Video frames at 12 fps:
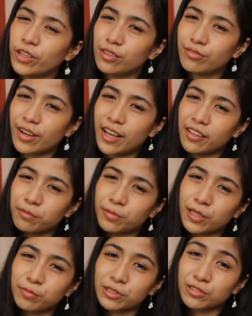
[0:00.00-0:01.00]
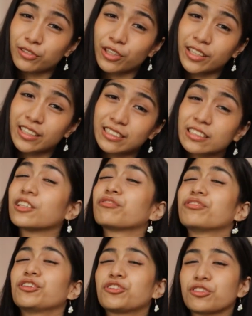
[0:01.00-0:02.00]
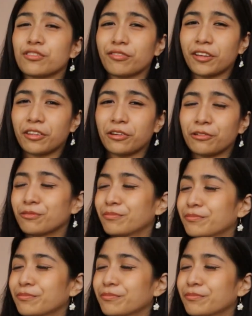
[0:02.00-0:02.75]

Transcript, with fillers: we'll find a purpose for this in a future video.